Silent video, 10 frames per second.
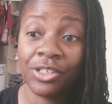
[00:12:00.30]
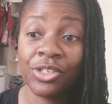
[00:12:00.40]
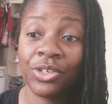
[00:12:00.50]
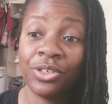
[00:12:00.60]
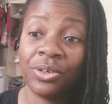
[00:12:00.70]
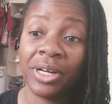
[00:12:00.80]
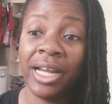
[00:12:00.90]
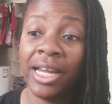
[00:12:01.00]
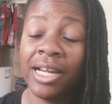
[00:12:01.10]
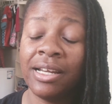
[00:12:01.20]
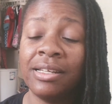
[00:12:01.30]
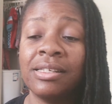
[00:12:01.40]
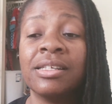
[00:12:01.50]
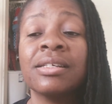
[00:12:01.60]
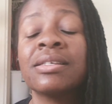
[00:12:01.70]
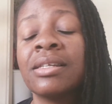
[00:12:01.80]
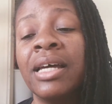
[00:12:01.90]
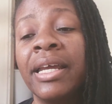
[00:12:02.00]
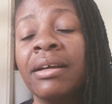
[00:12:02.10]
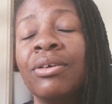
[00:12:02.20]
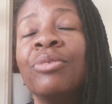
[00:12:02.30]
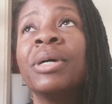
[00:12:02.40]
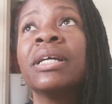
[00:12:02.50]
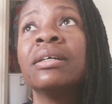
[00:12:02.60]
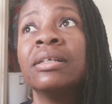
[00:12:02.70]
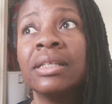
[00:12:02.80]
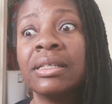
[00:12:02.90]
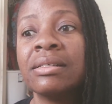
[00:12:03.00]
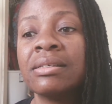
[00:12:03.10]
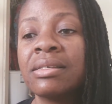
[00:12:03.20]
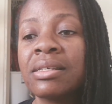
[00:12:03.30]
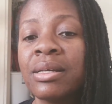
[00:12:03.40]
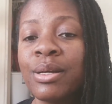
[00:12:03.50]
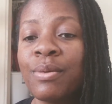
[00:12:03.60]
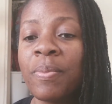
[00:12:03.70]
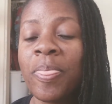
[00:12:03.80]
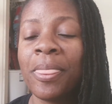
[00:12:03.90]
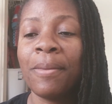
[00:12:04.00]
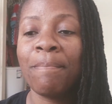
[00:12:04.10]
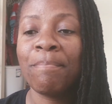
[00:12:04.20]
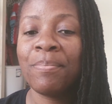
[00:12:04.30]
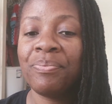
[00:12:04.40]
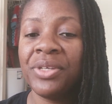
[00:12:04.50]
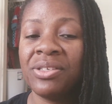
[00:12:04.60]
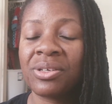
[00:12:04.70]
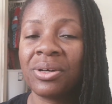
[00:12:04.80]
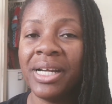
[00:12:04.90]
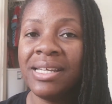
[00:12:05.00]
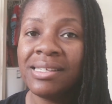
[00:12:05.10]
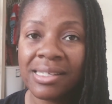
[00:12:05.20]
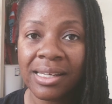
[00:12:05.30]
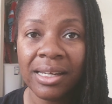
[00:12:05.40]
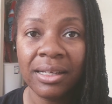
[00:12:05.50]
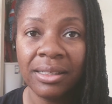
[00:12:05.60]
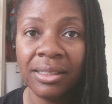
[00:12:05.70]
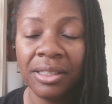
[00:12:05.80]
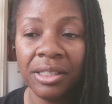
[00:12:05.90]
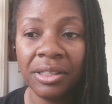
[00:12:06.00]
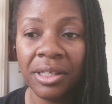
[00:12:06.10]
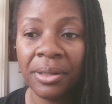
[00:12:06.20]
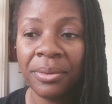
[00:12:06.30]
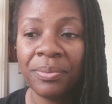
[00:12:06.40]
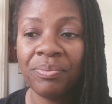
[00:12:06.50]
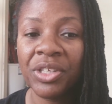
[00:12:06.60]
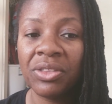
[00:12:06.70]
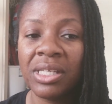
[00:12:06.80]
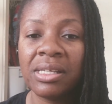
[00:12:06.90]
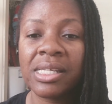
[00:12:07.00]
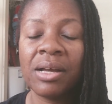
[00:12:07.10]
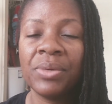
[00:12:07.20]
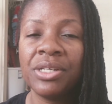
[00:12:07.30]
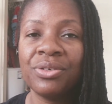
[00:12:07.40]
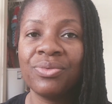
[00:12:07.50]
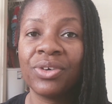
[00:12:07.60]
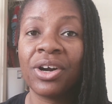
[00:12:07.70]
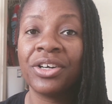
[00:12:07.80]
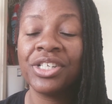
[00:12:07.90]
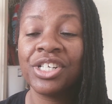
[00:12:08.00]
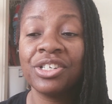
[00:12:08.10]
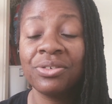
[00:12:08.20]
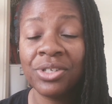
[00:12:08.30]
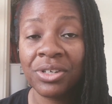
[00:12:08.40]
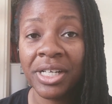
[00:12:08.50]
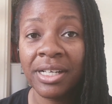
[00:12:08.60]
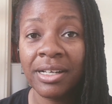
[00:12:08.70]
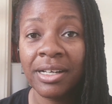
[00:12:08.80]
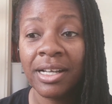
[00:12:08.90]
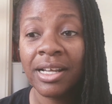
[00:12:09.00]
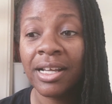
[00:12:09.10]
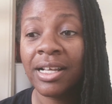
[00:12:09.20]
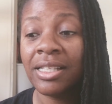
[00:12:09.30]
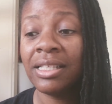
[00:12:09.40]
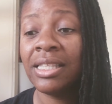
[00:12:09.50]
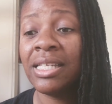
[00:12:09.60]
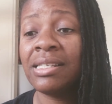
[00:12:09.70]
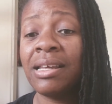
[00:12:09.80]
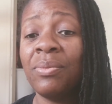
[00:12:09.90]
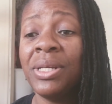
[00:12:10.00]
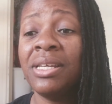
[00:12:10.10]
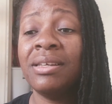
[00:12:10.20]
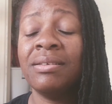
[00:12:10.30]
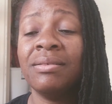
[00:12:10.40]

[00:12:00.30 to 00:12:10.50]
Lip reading: 3rd grade, and it's just like, oh my goodness, it's crazy, the things that we do for our children, the things that we